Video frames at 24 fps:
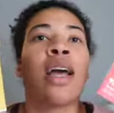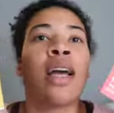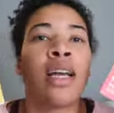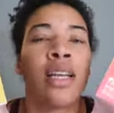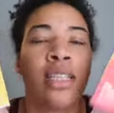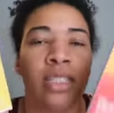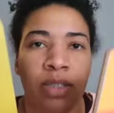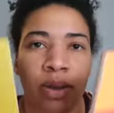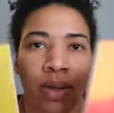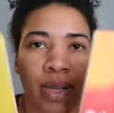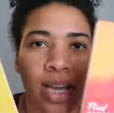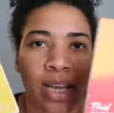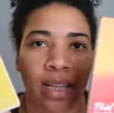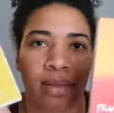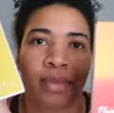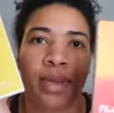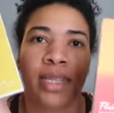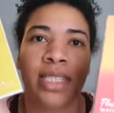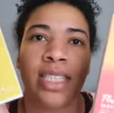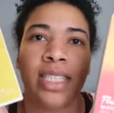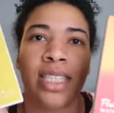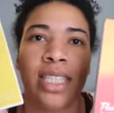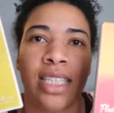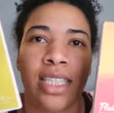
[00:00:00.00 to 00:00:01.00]
So I got
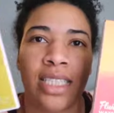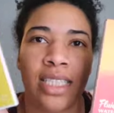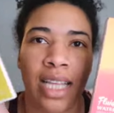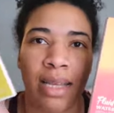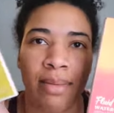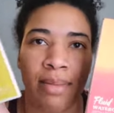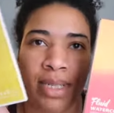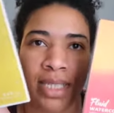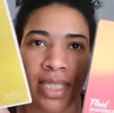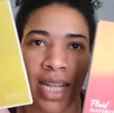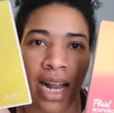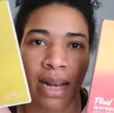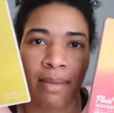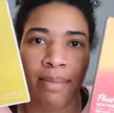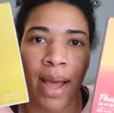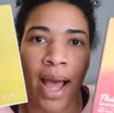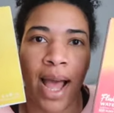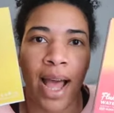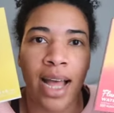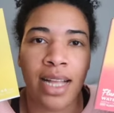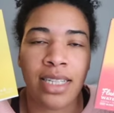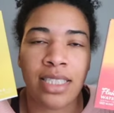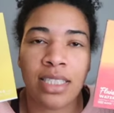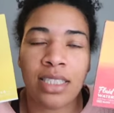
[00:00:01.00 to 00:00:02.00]
basically the same exact
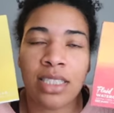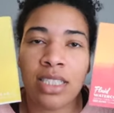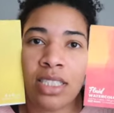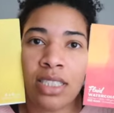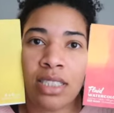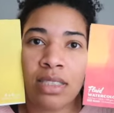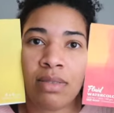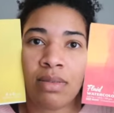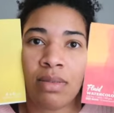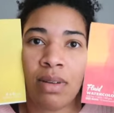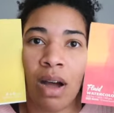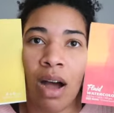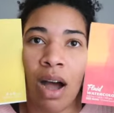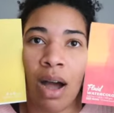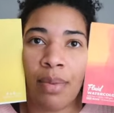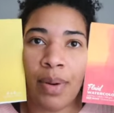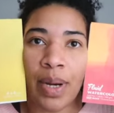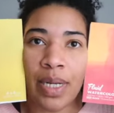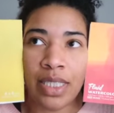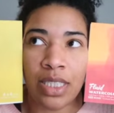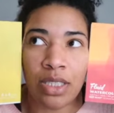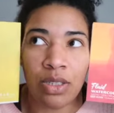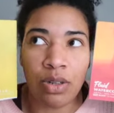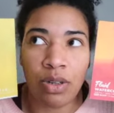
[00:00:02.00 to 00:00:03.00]
pads, hot
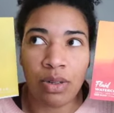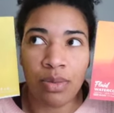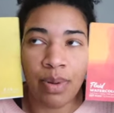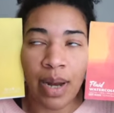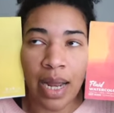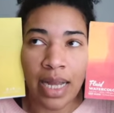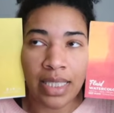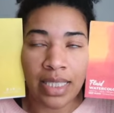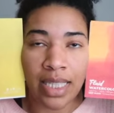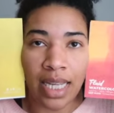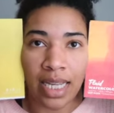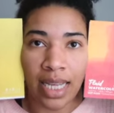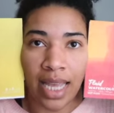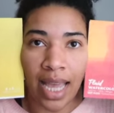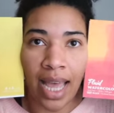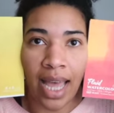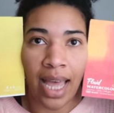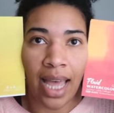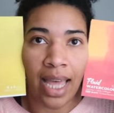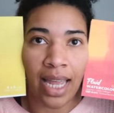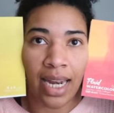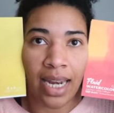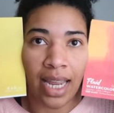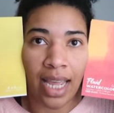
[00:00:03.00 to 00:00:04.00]
press and cold press,
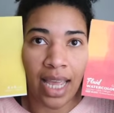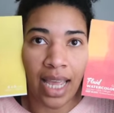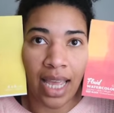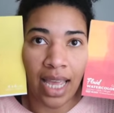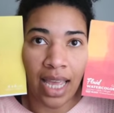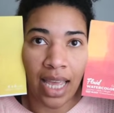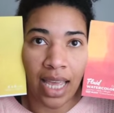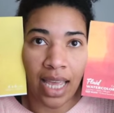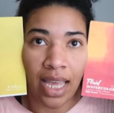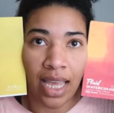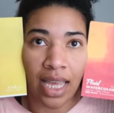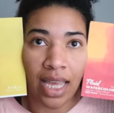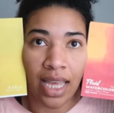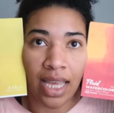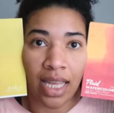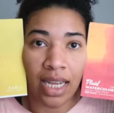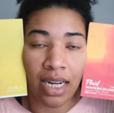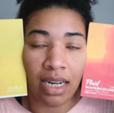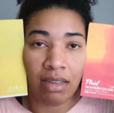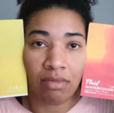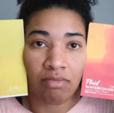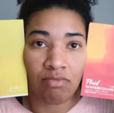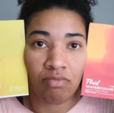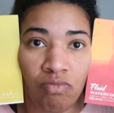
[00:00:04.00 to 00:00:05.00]
again
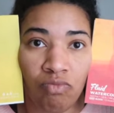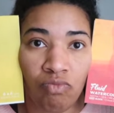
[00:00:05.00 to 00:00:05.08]
in